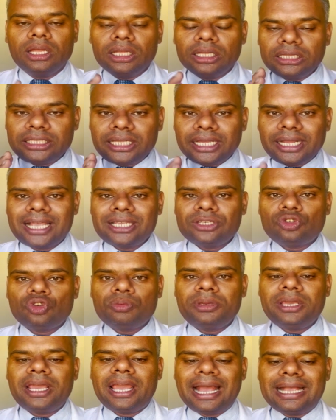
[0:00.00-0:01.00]
There has to
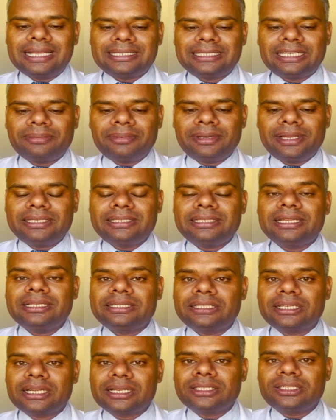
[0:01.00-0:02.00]
be an established and
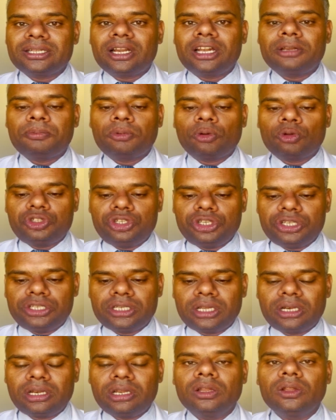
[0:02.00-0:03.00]
structured
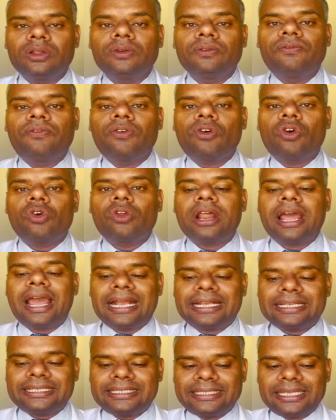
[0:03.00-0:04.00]
procedure for
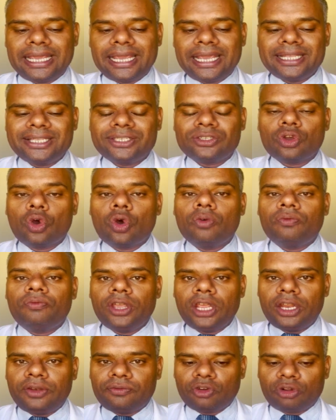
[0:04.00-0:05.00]
exchange
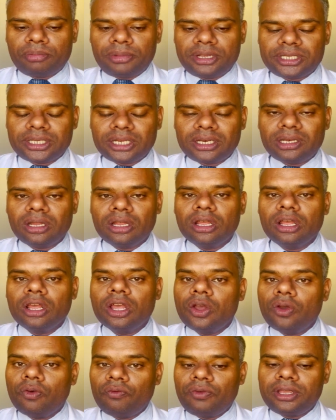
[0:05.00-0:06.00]
of information
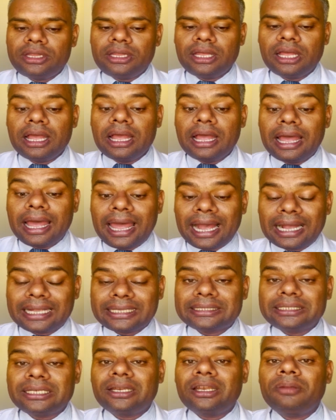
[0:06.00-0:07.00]
with
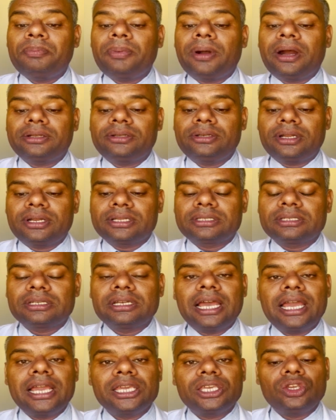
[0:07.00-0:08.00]
external partners
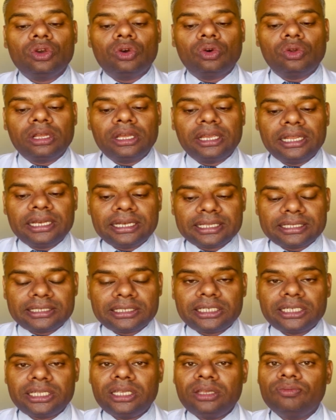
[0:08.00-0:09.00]
like your
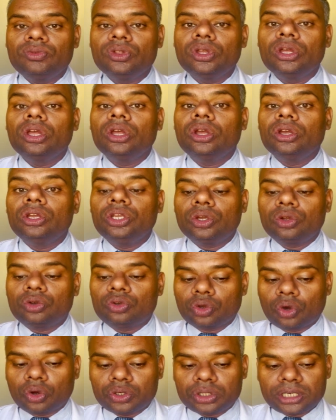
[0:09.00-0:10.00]
industry, your
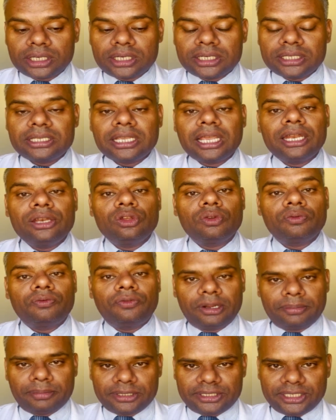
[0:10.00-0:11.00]
doctors, and your
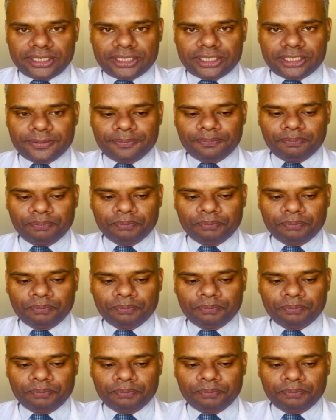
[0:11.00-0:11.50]
pharmacist.